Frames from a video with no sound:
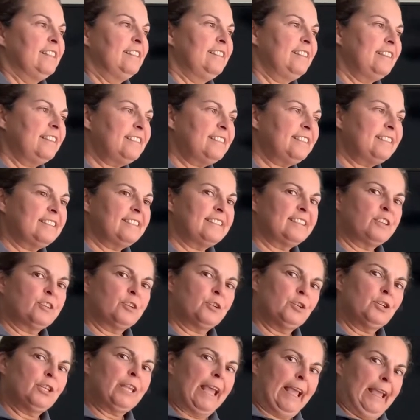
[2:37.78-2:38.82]
This is a
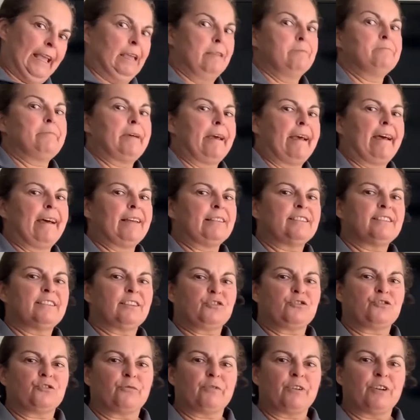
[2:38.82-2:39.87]
good and bad
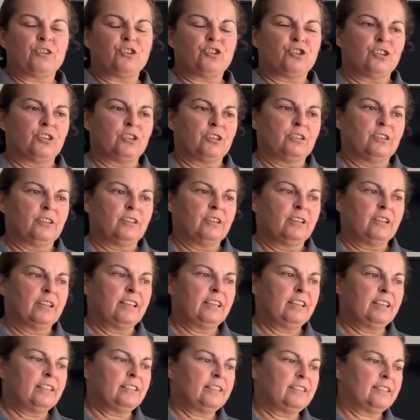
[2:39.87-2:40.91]
situation.
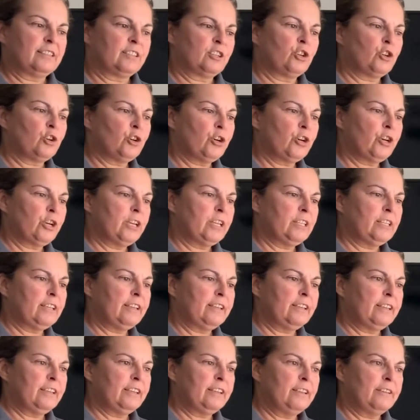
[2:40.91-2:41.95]
It's good
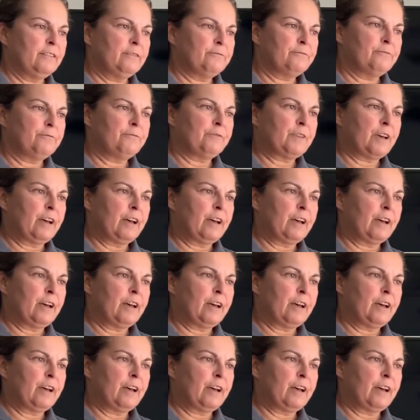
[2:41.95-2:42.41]
if